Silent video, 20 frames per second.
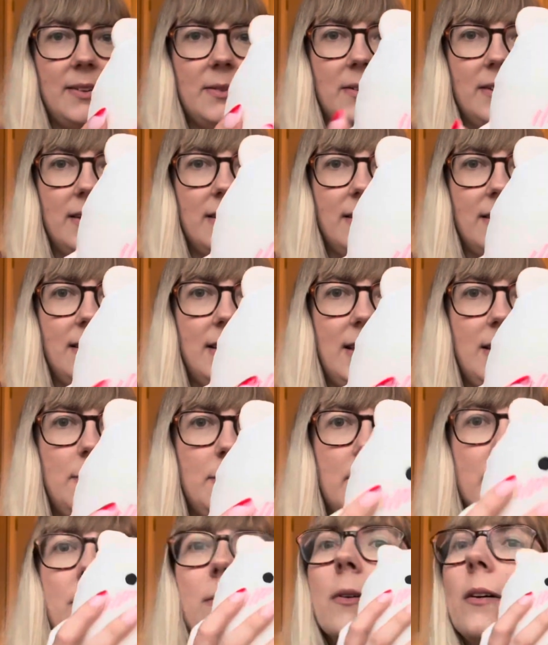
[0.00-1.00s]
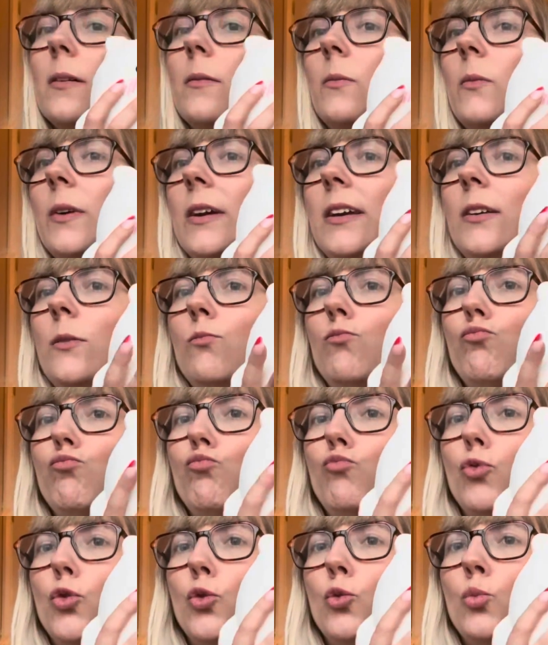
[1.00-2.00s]
we're gonna keep you, aren't we?
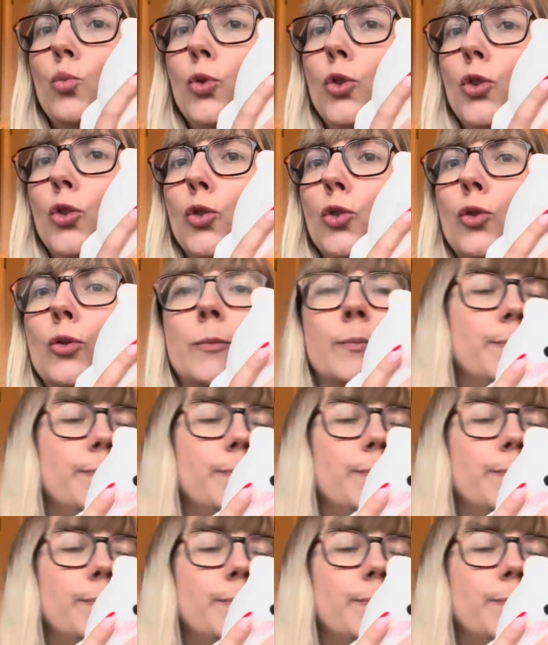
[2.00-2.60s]
Yes, we are.